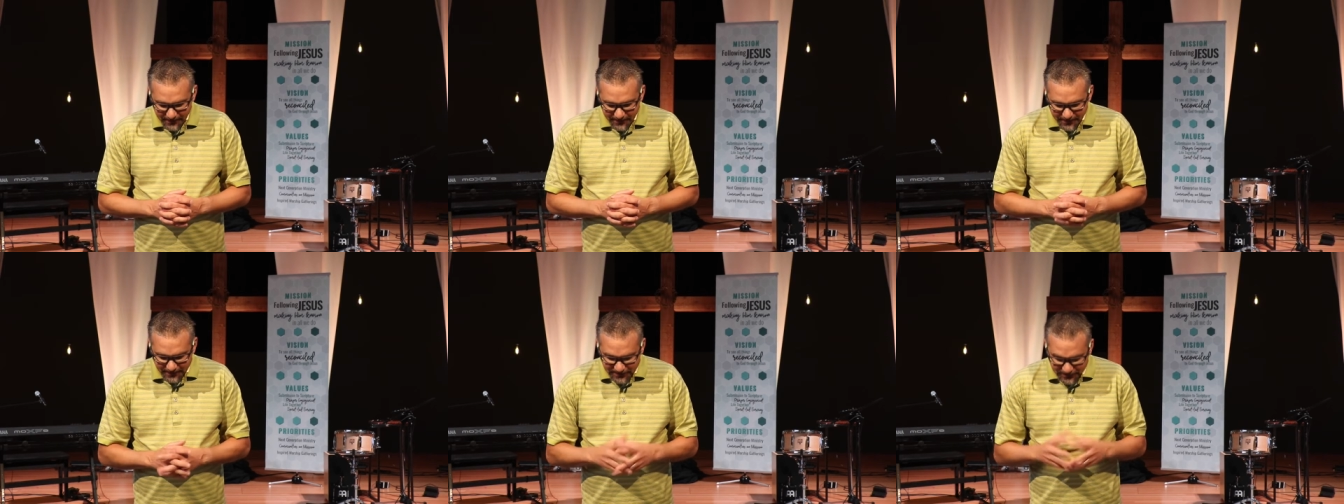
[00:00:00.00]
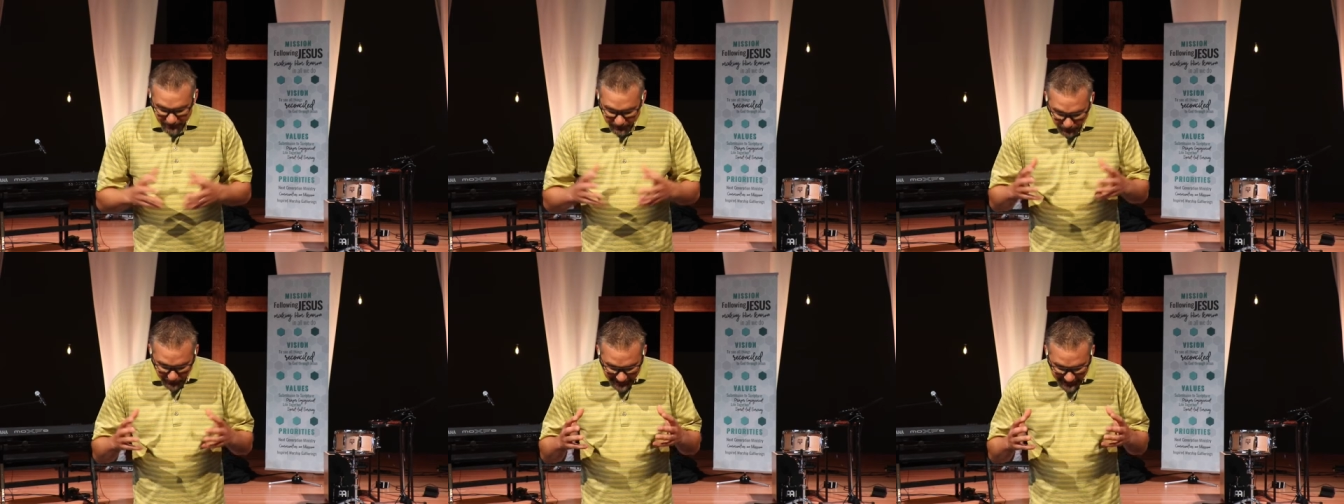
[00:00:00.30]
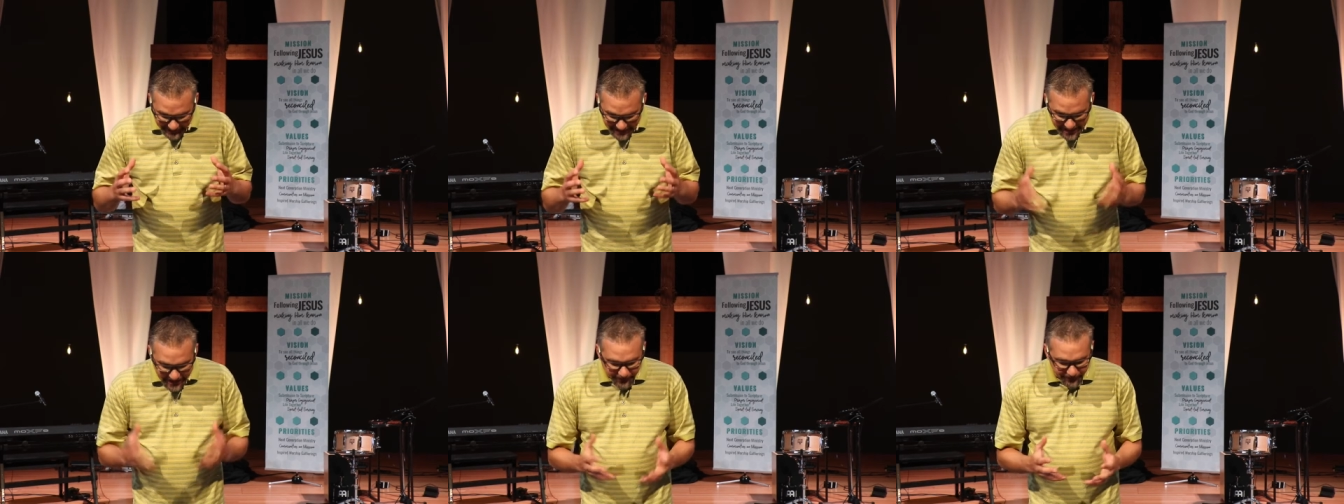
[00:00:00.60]
so that we can
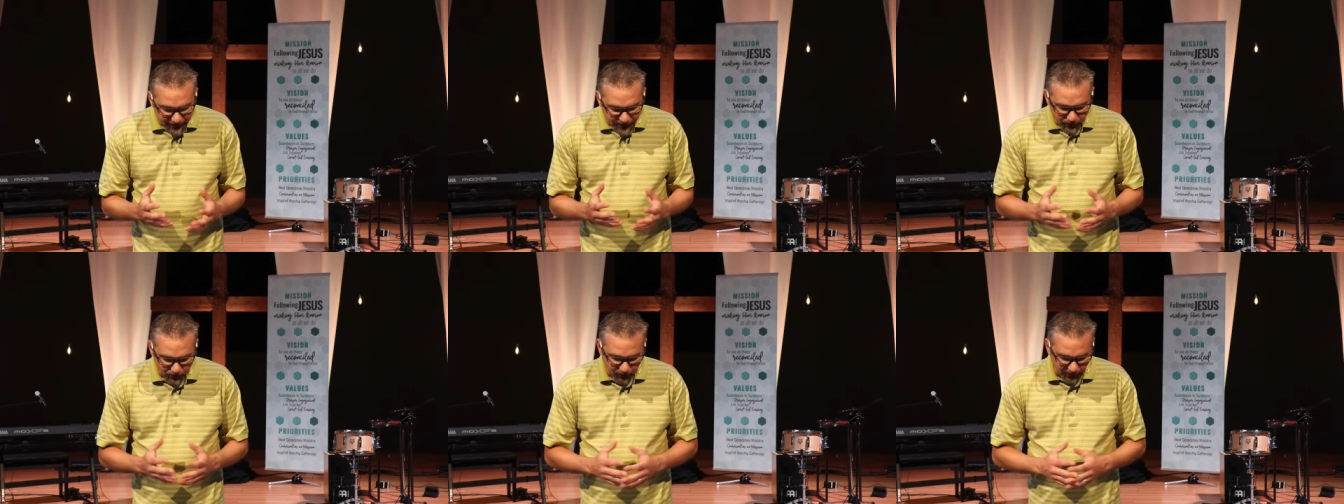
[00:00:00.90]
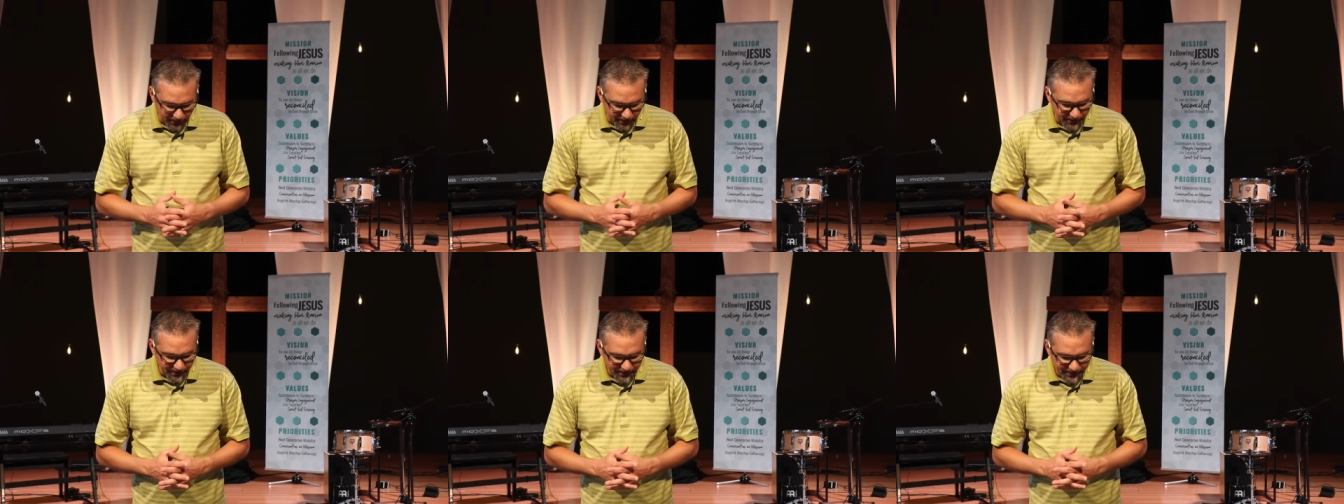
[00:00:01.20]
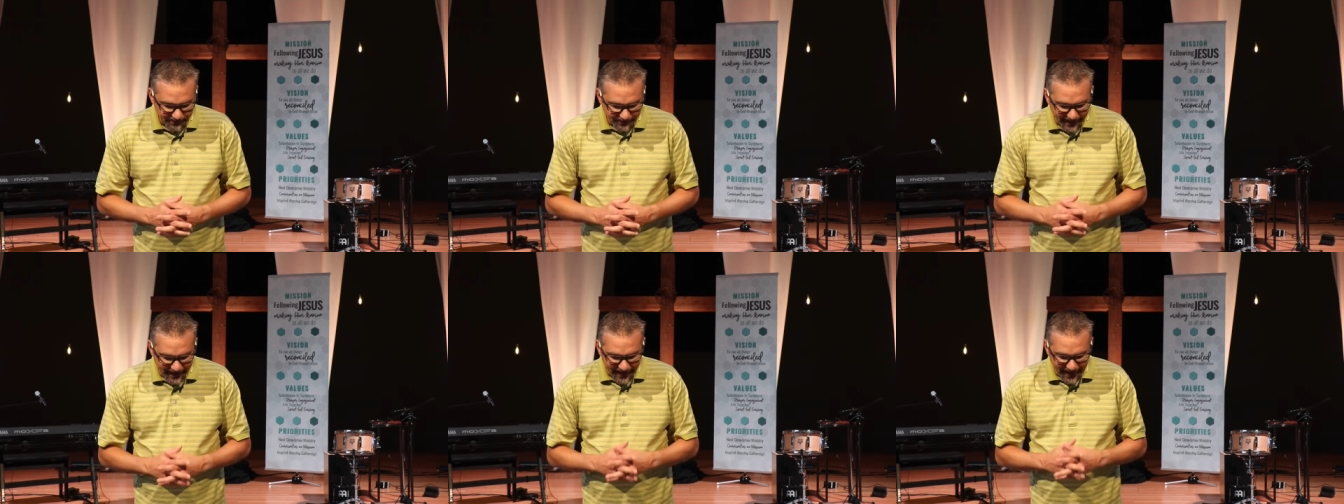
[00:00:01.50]
hear your word
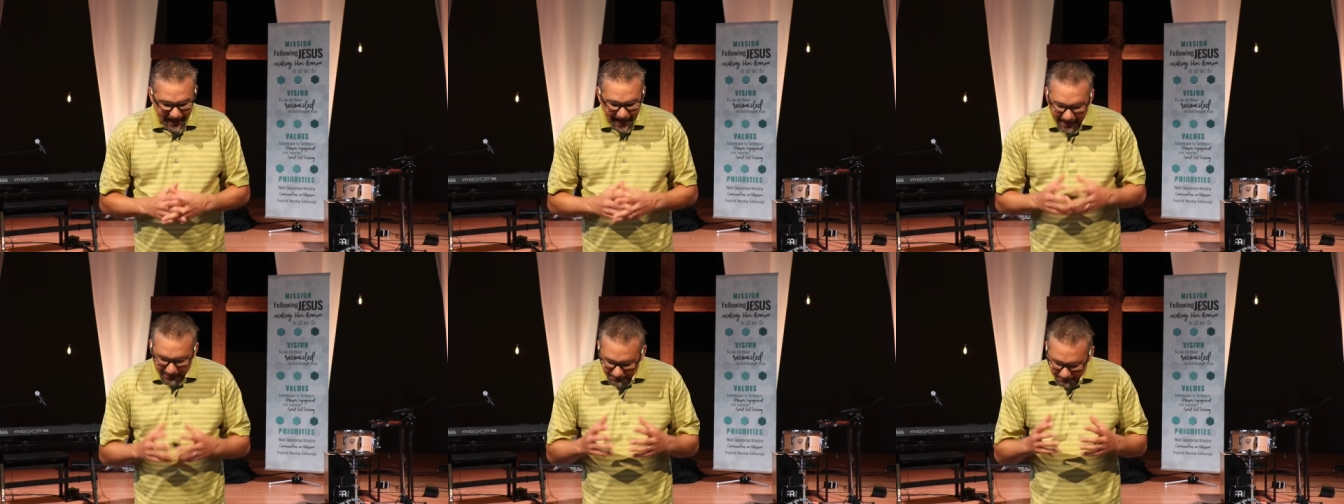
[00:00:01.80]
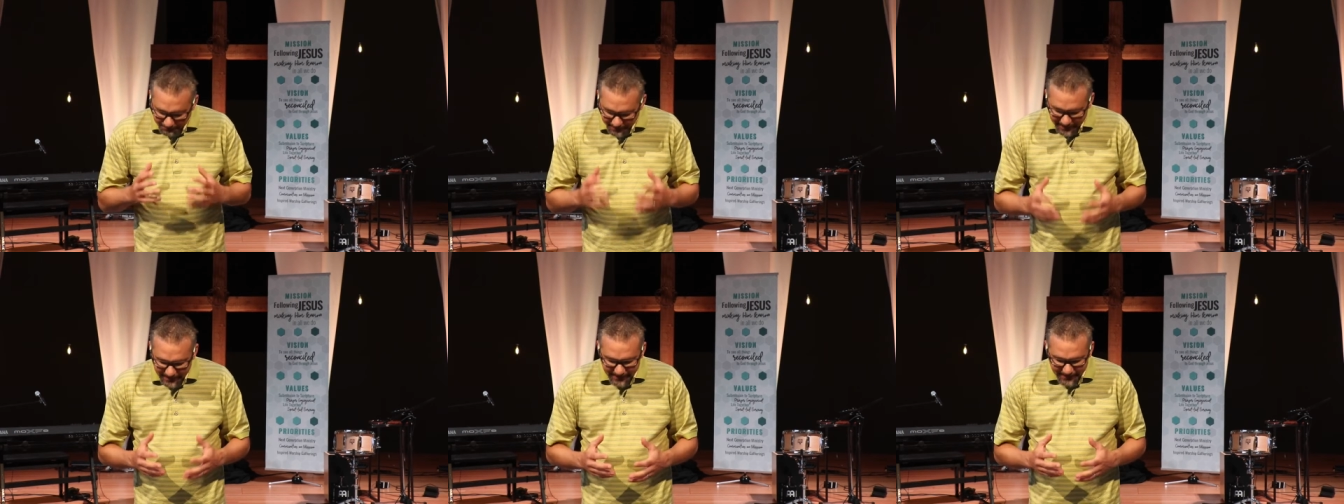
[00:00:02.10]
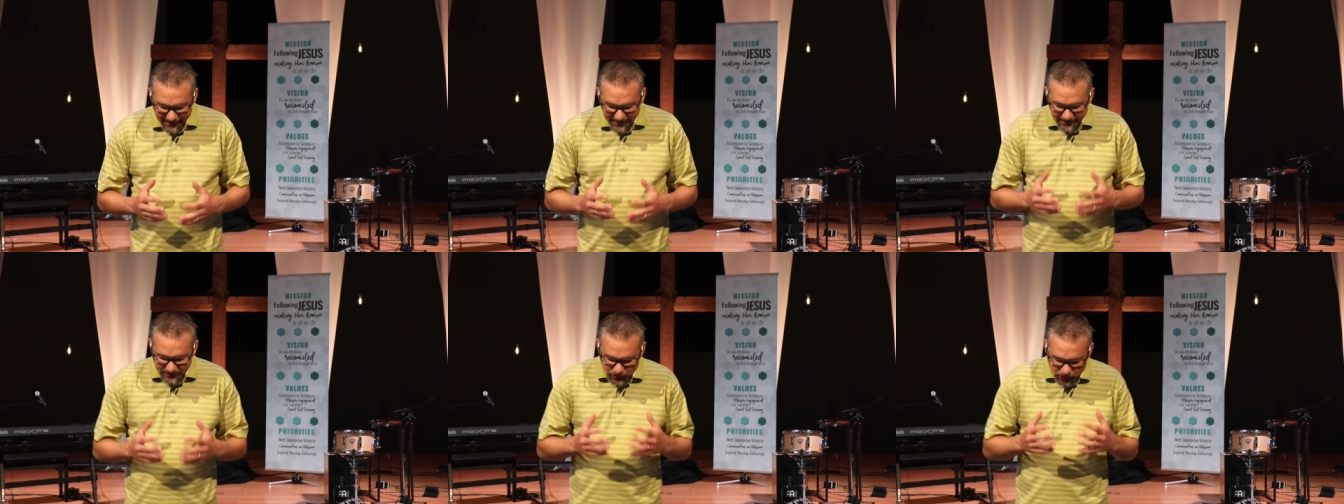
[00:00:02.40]
and
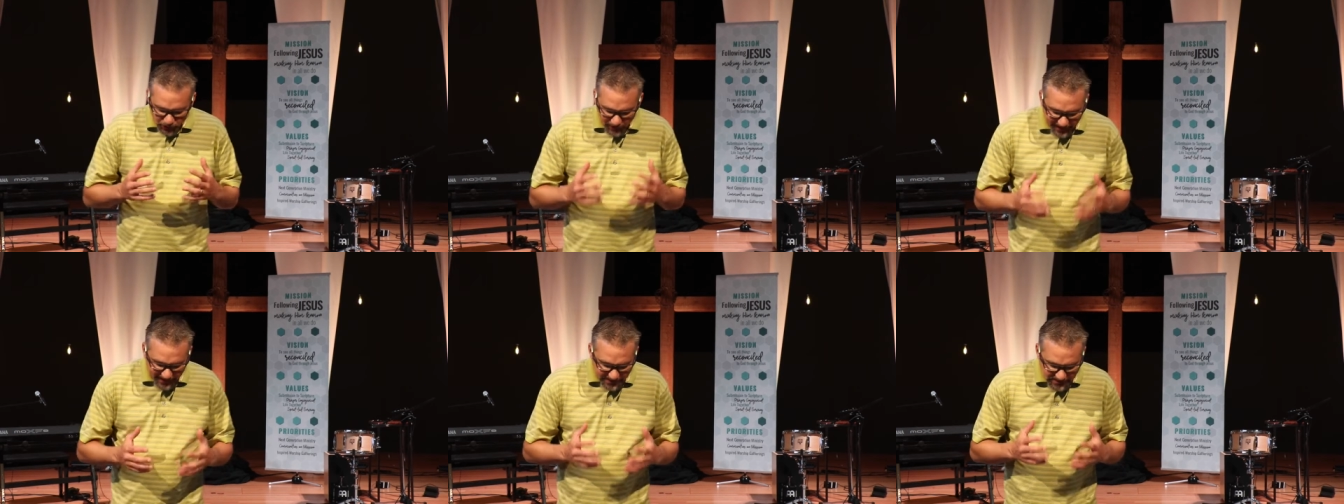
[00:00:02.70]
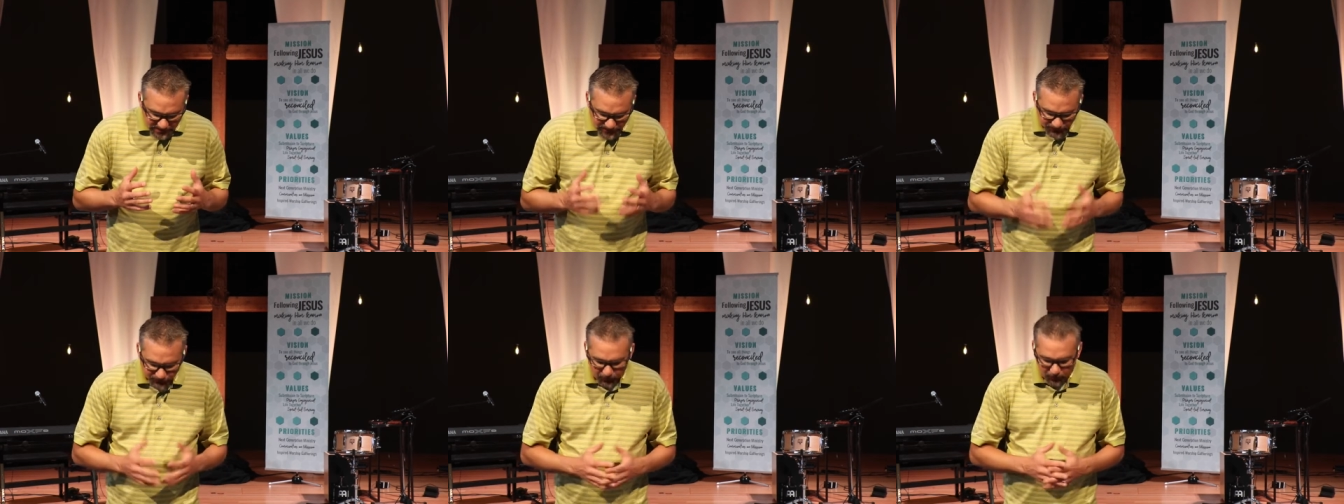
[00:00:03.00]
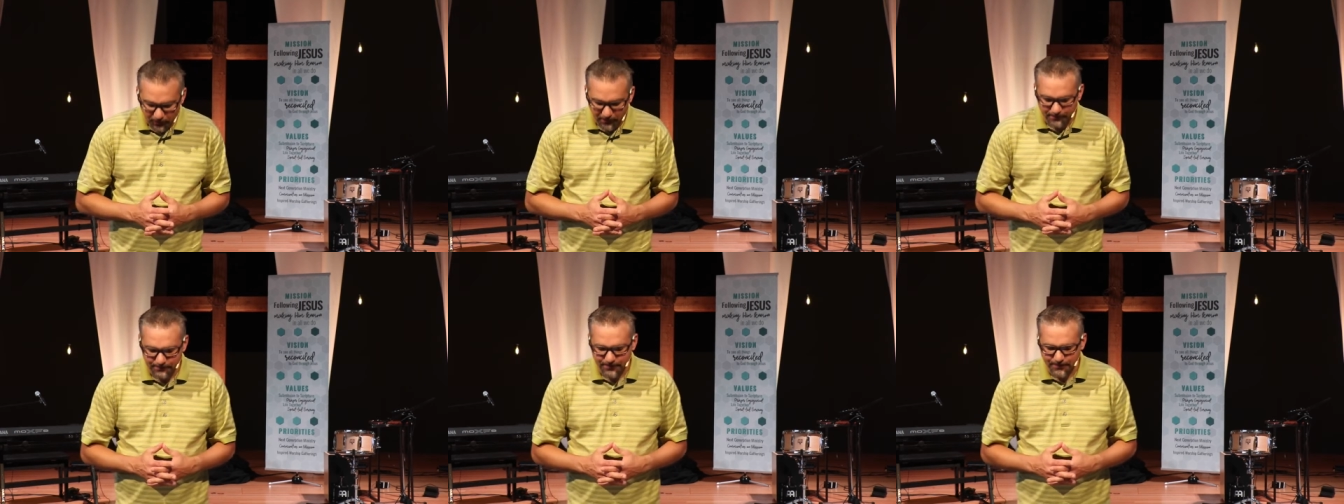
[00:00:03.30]
be
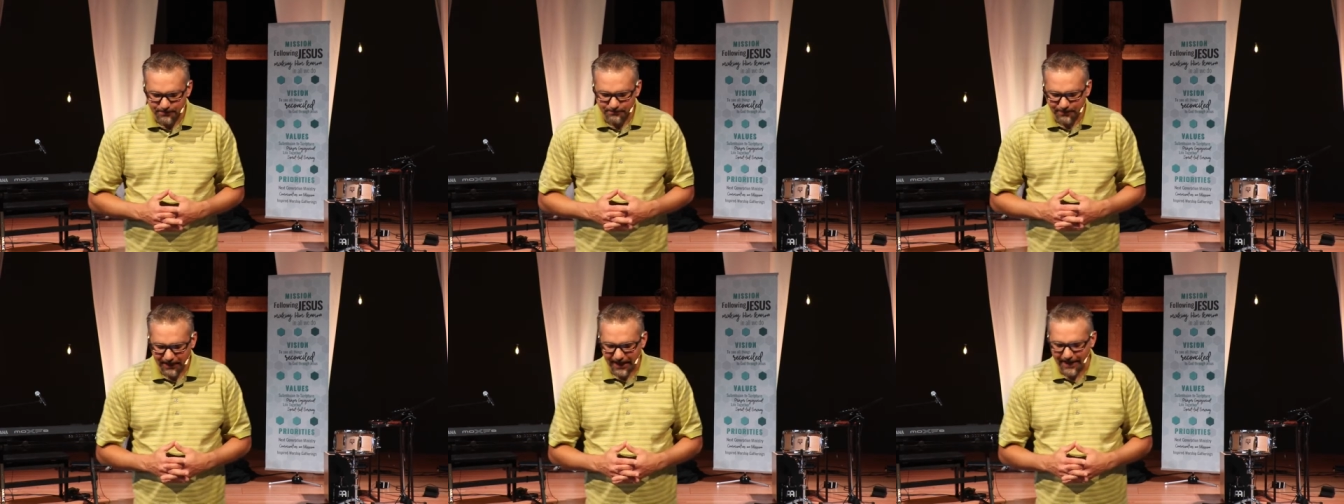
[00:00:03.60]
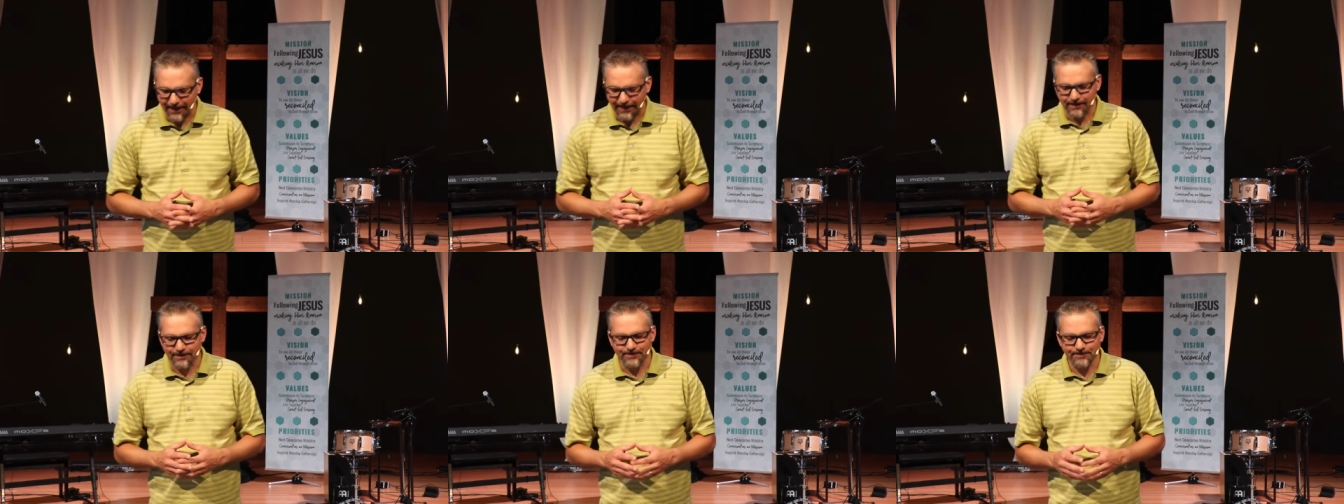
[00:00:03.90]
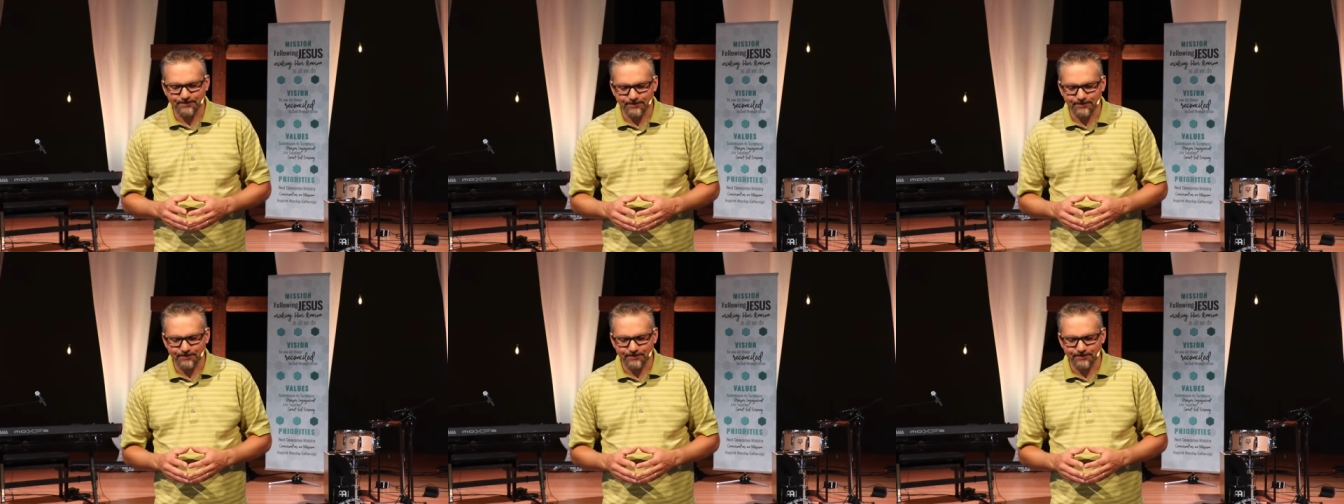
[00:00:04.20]
transformed by it.